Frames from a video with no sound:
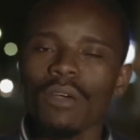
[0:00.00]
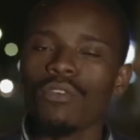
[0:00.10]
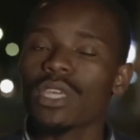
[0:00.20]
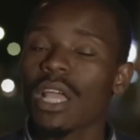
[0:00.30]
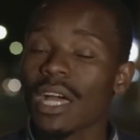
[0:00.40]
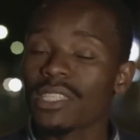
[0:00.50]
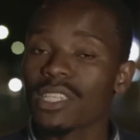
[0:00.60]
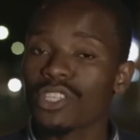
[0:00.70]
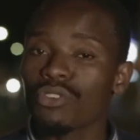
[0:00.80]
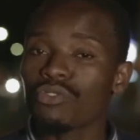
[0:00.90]
for the
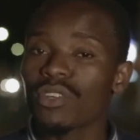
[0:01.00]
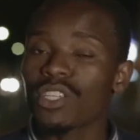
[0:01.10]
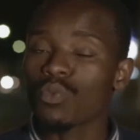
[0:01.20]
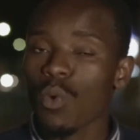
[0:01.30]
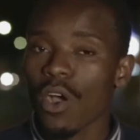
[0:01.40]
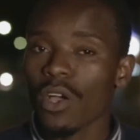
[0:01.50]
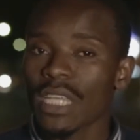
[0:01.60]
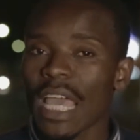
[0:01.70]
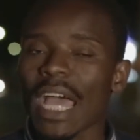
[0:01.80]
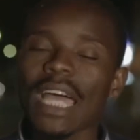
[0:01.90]
cancer children's
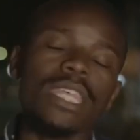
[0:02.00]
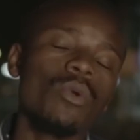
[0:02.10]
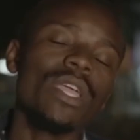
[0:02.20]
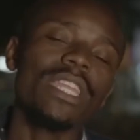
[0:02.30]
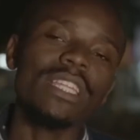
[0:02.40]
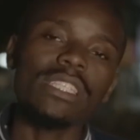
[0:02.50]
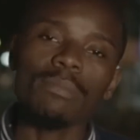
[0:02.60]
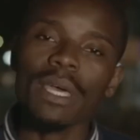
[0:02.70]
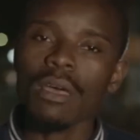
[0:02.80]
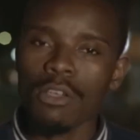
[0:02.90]
ward at the Queen
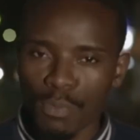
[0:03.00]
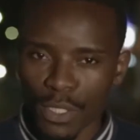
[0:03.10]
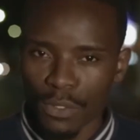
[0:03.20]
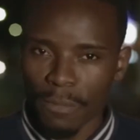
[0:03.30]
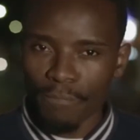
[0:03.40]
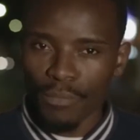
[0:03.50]
Elizabeth Hospital.